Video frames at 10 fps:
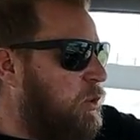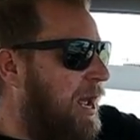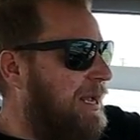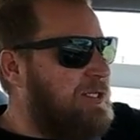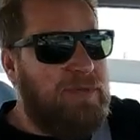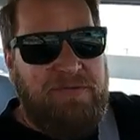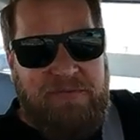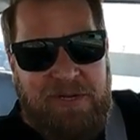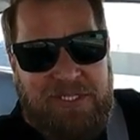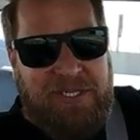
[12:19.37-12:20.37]
Try to get some good
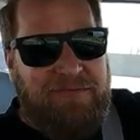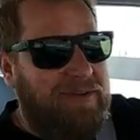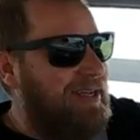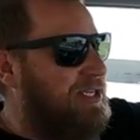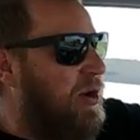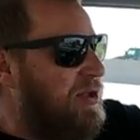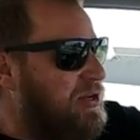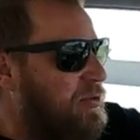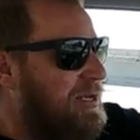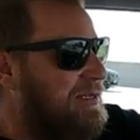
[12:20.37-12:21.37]
footage of uh, Tony
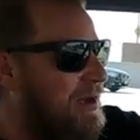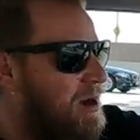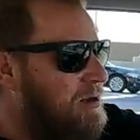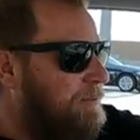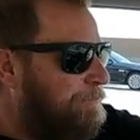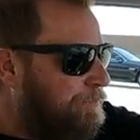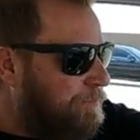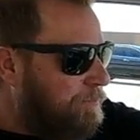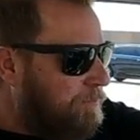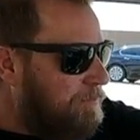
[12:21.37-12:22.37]
doing his art
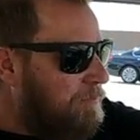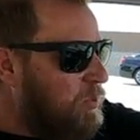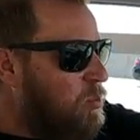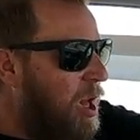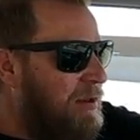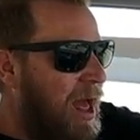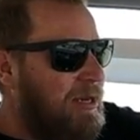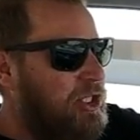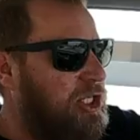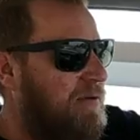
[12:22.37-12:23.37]
while
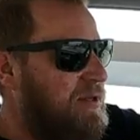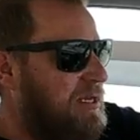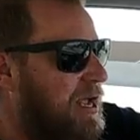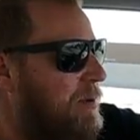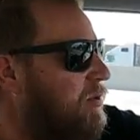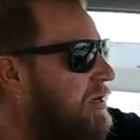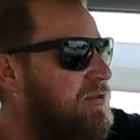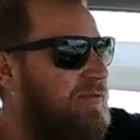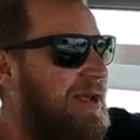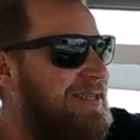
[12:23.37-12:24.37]
not shoving the camera in
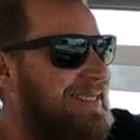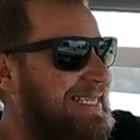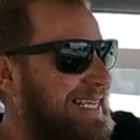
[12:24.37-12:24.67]
his face.